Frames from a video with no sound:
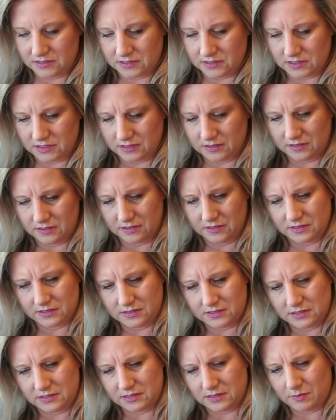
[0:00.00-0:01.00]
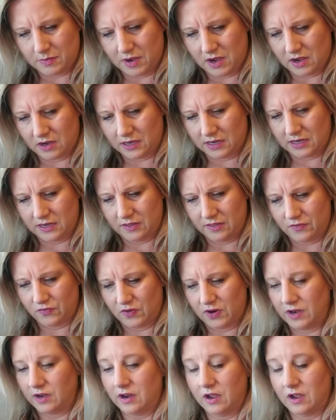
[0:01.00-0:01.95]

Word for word: is this a pocket in the front?